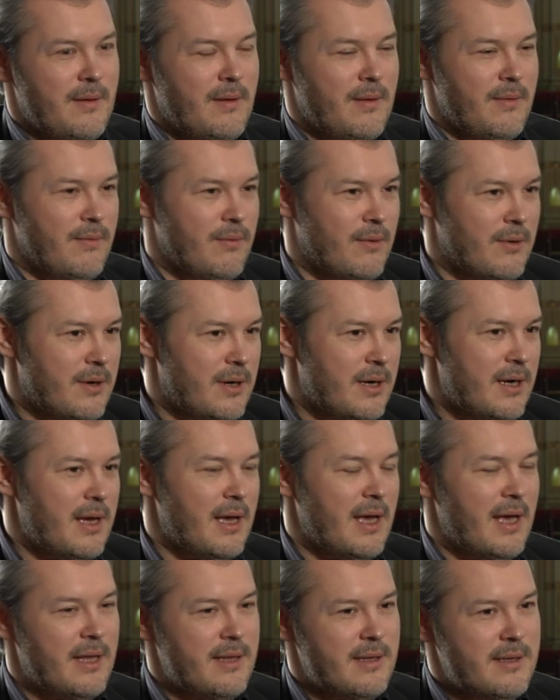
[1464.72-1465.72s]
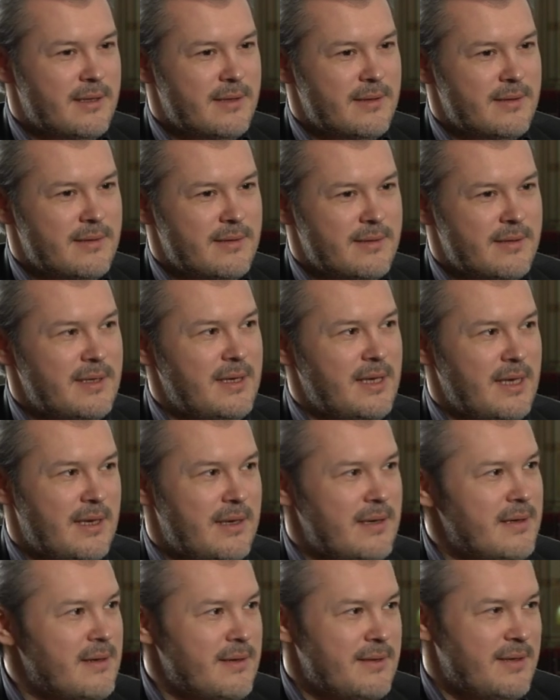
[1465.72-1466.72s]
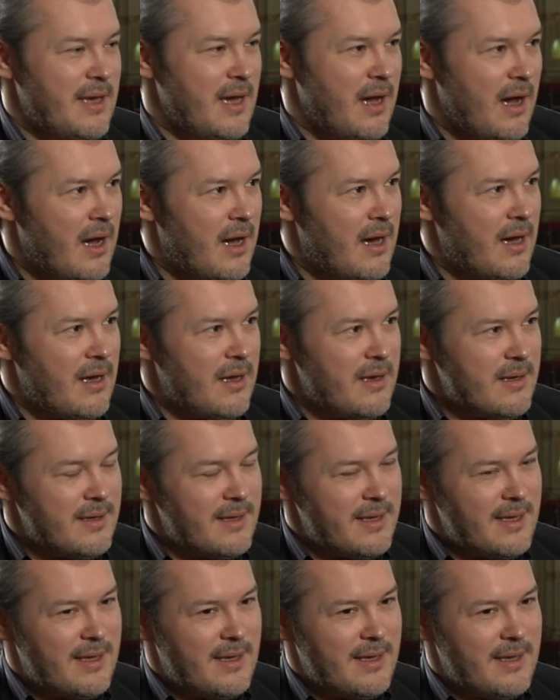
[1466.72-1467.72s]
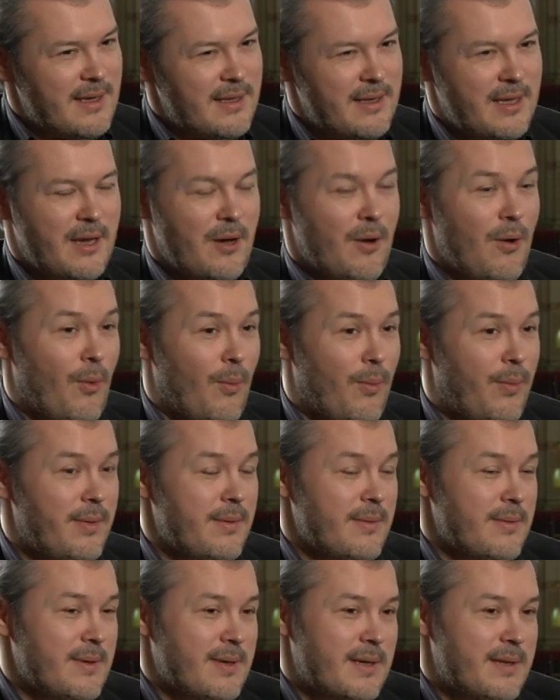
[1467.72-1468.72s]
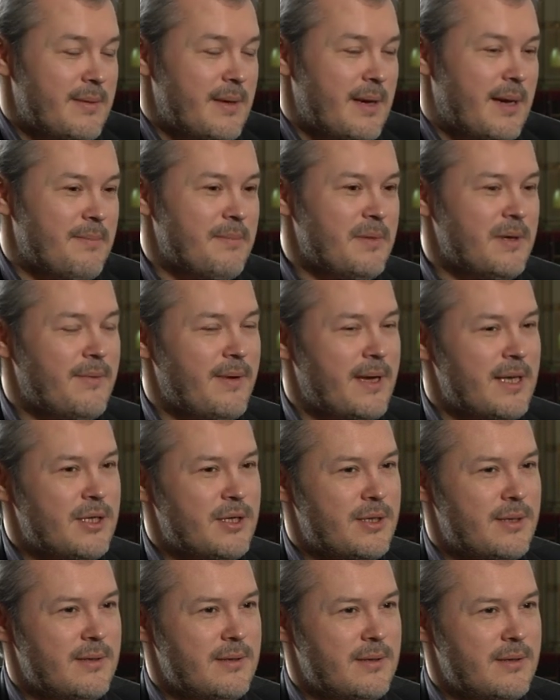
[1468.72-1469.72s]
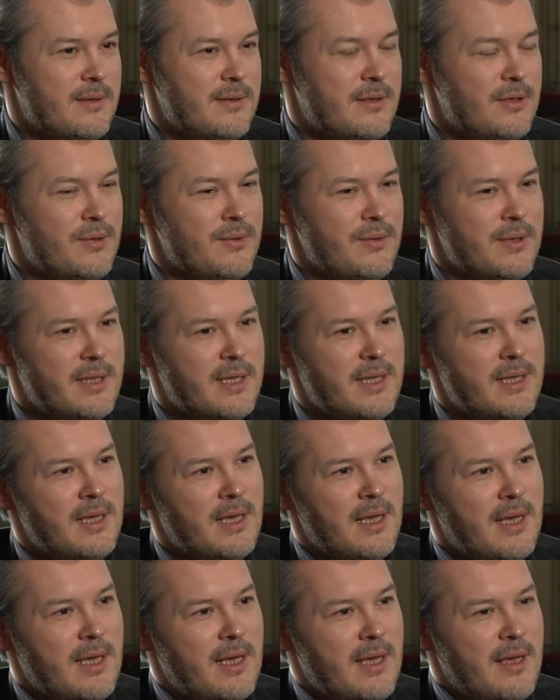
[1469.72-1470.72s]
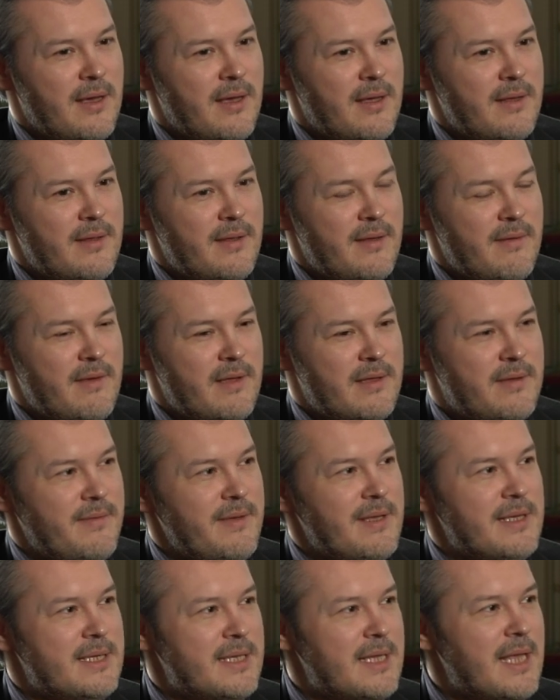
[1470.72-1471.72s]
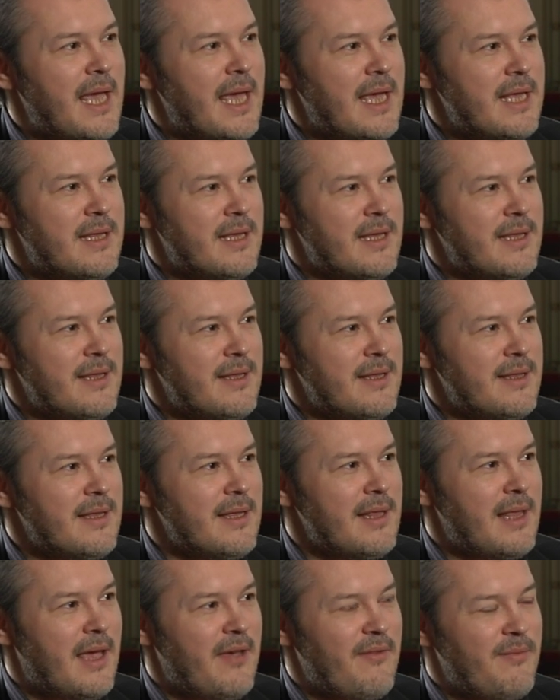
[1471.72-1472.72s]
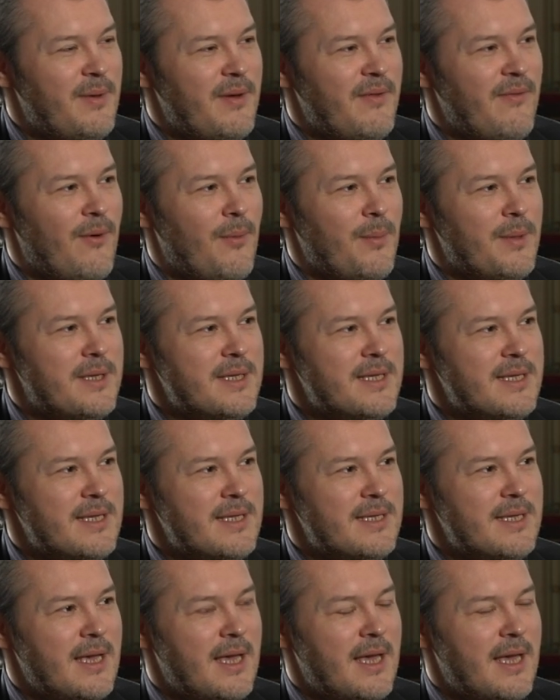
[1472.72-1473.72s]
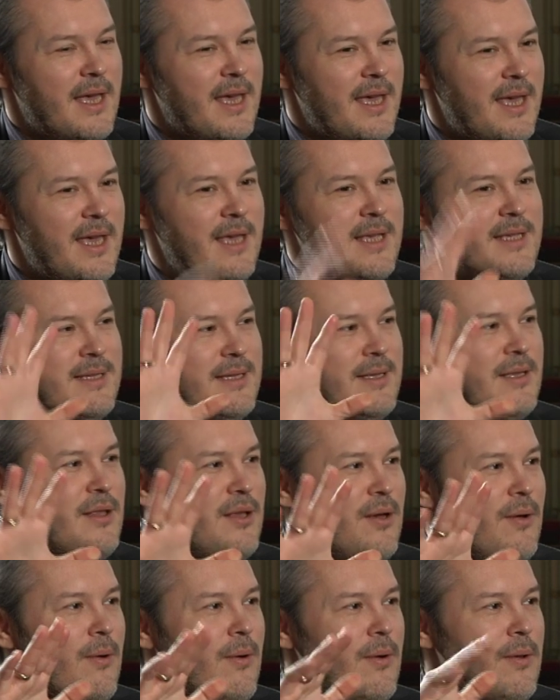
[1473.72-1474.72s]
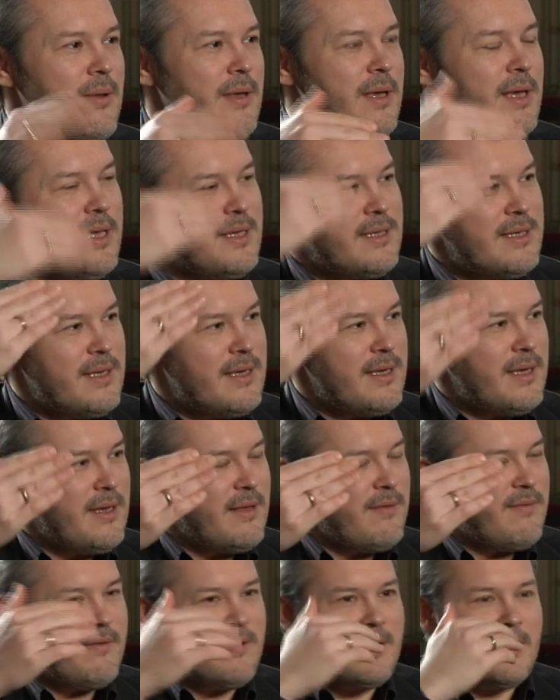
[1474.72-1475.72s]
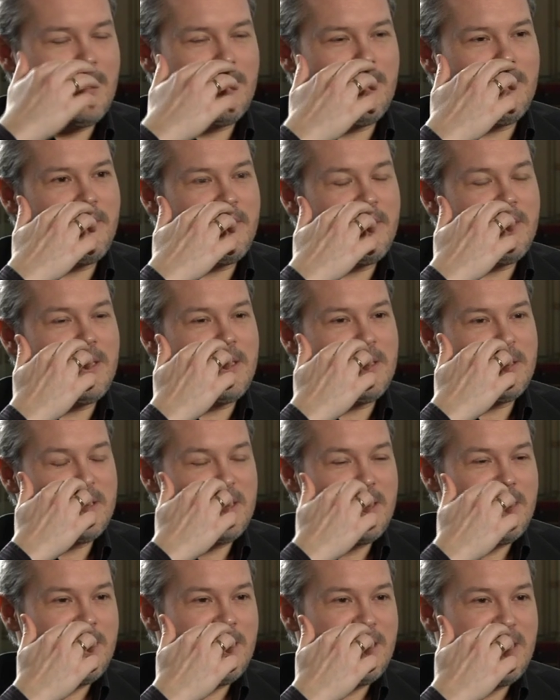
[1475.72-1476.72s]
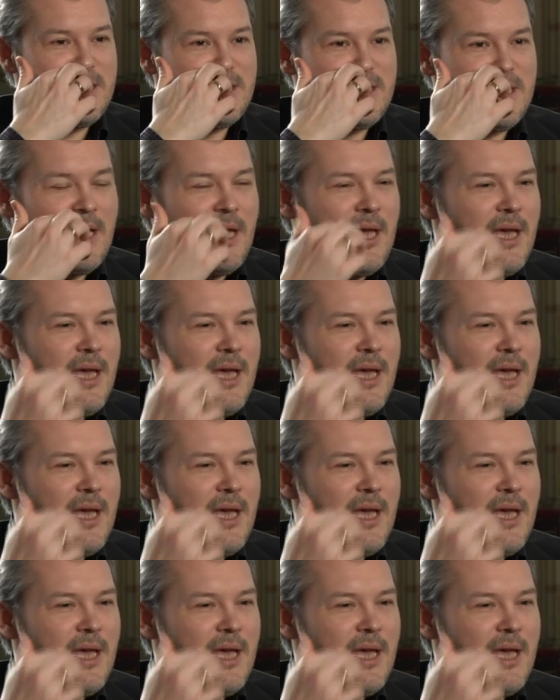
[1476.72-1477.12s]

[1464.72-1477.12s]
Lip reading: were and they are, and I hope, and I'm quite sure that it will stay, that the live performances is the goal, is the infinite. The CDs,